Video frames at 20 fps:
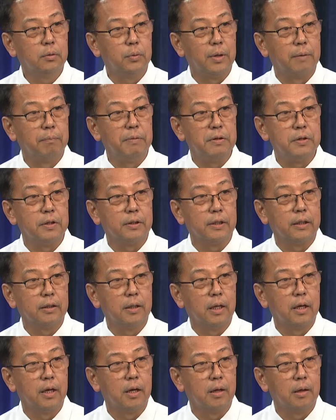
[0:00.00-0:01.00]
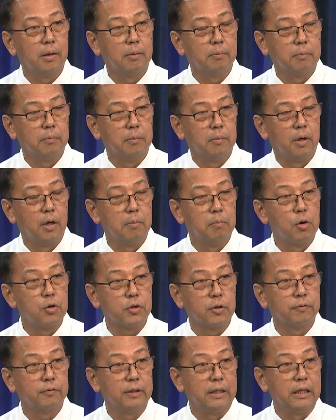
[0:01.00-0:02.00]
We have visited
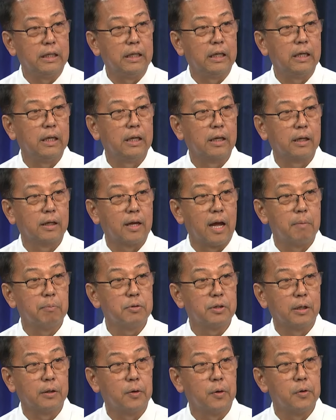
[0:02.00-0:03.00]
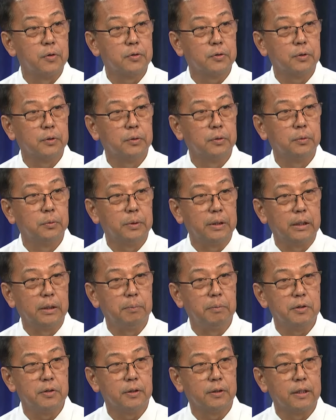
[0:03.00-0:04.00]
most of the camps, and also we
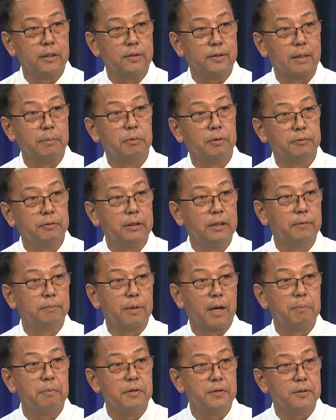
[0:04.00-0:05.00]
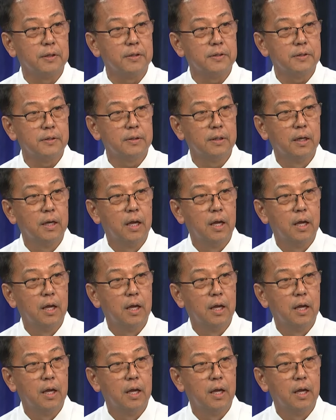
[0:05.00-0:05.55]
visited some of the provinces.